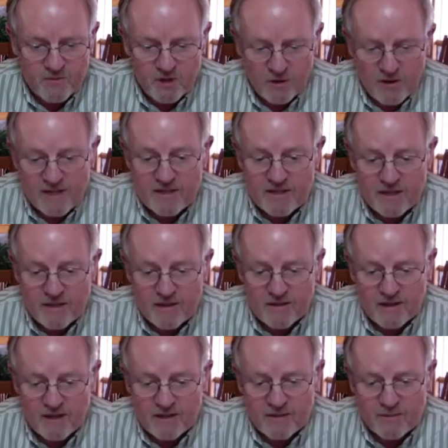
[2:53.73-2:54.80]
that's
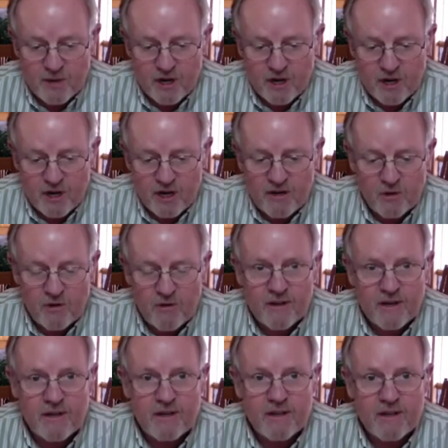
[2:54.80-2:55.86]
a big number
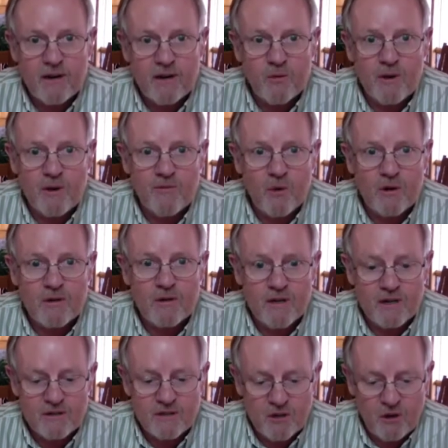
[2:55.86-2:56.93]
that we've worked
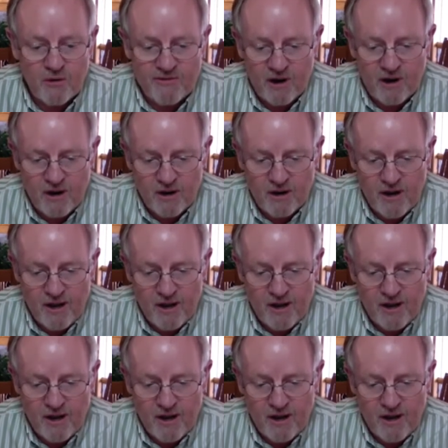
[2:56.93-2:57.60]
on so far.